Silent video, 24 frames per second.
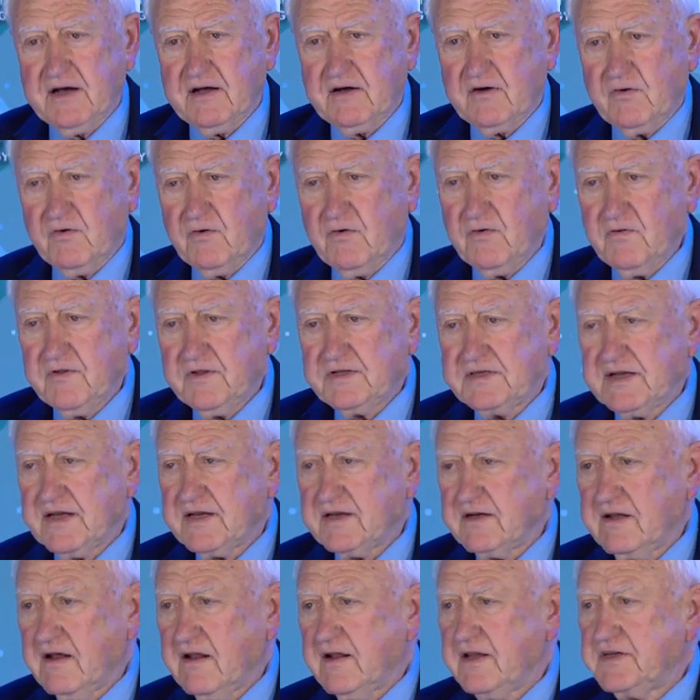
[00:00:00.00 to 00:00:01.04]
All the
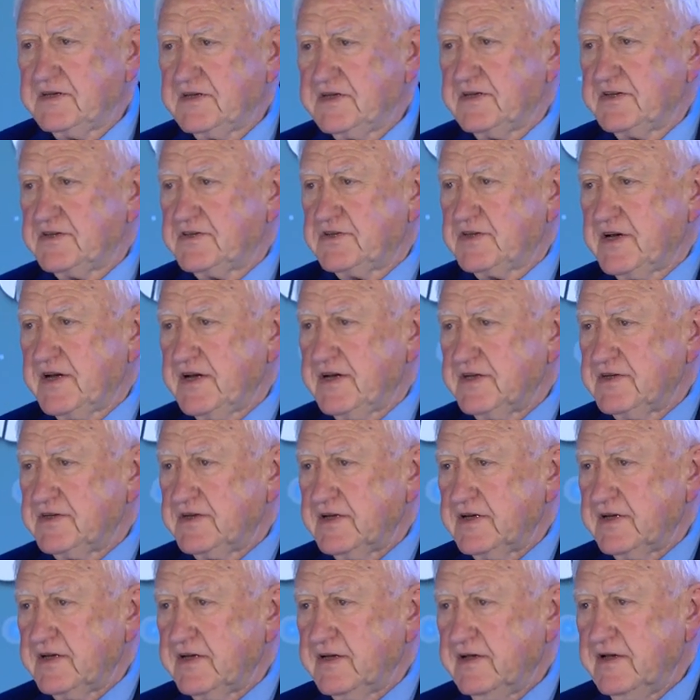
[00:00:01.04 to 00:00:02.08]
technology is
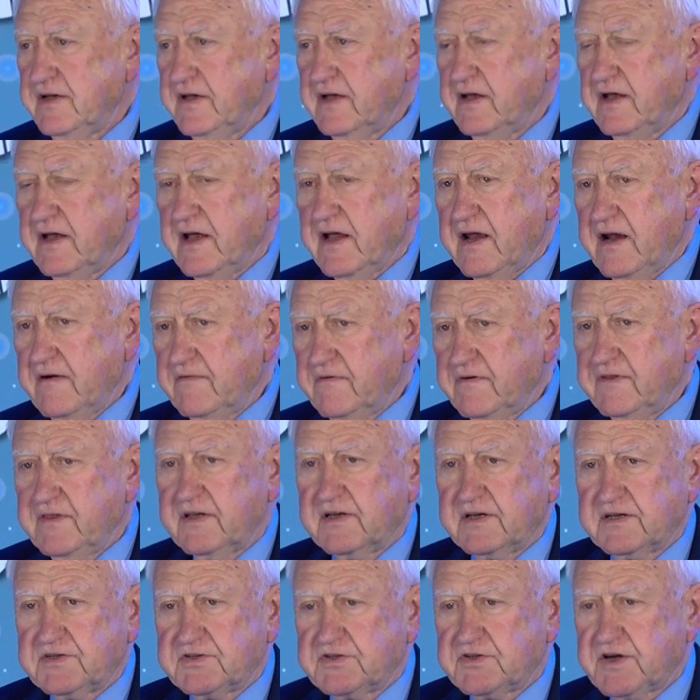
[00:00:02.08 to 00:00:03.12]
changing,
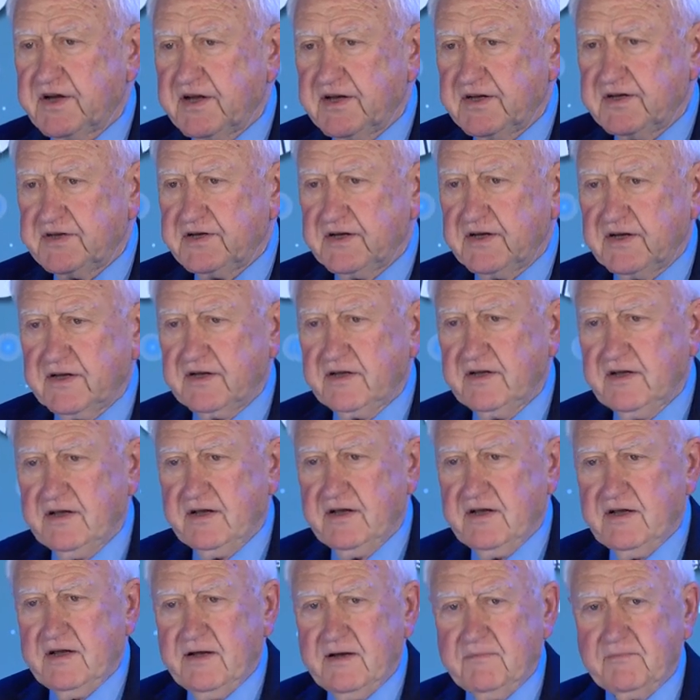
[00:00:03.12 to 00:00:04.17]
everything is changing,
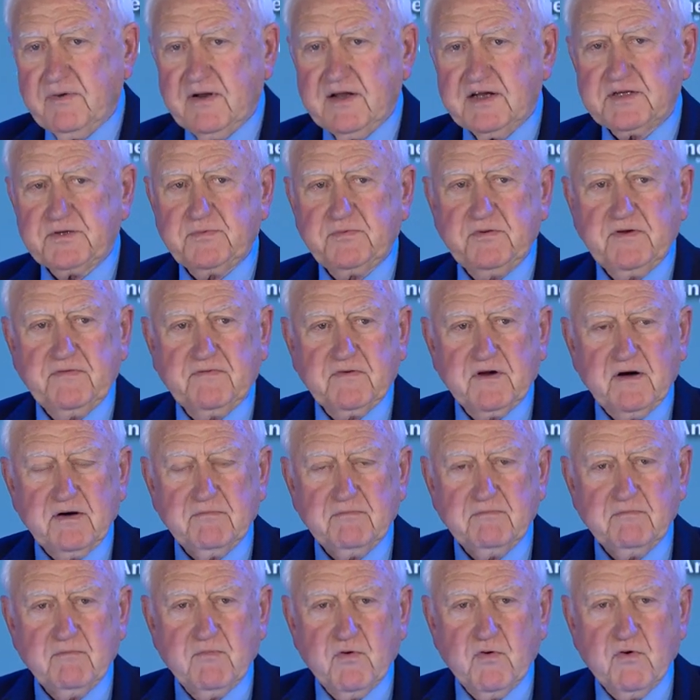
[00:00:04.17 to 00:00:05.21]
plus we've got
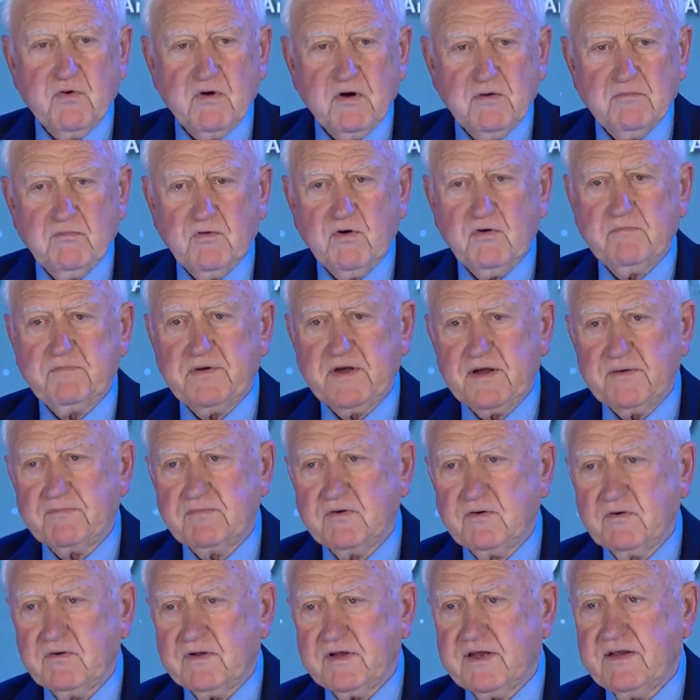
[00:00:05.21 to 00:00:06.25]
more and more
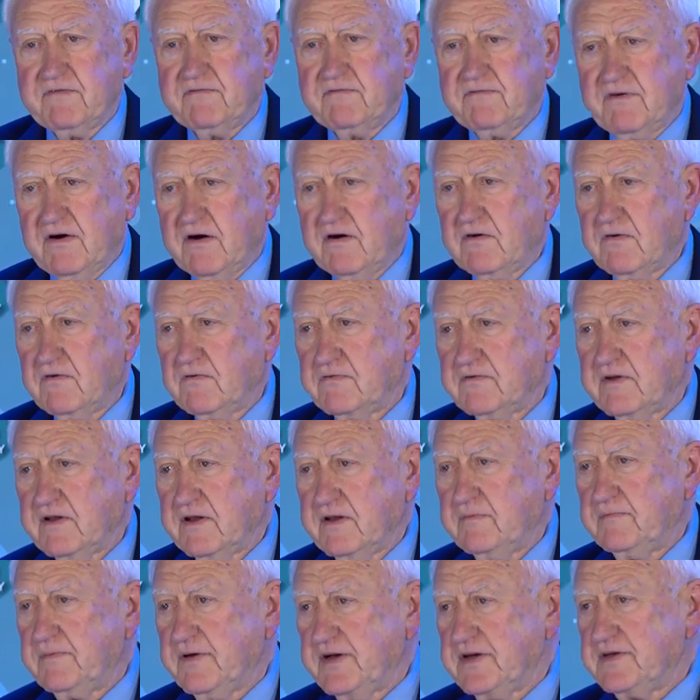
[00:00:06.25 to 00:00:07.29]
people involved
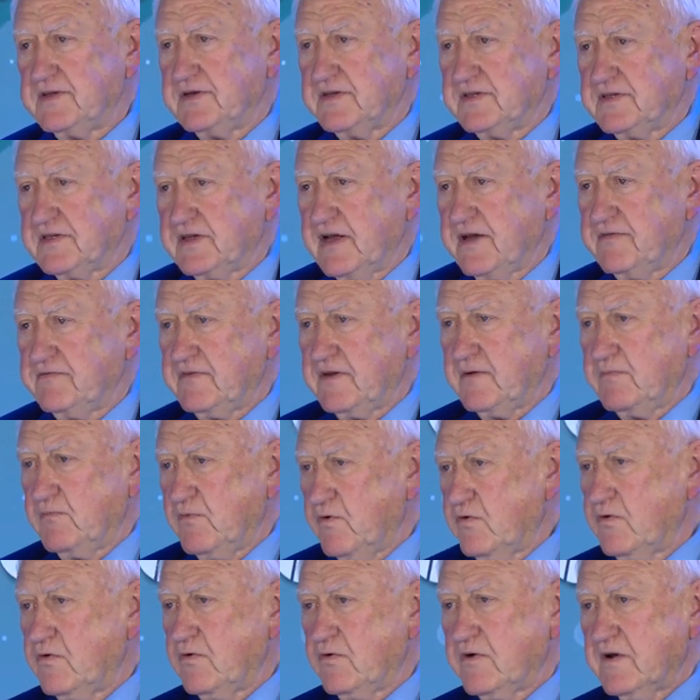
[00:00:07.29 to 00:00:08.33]
in patient safety,
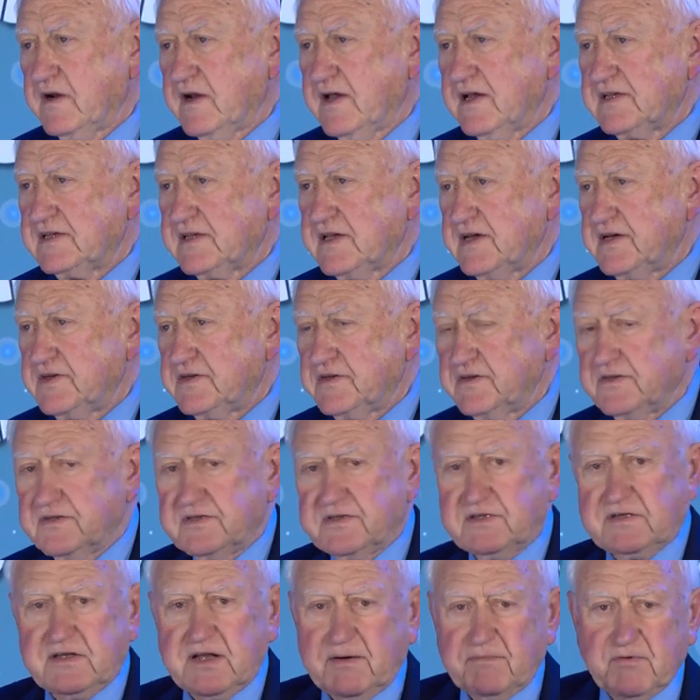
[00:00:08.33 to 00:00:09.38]
more
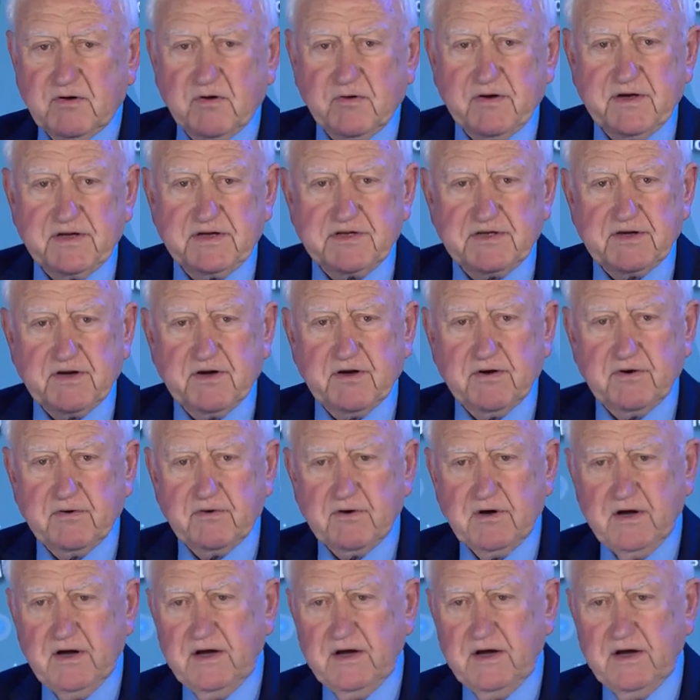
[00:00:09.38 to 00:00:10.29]
organizations, the WHO.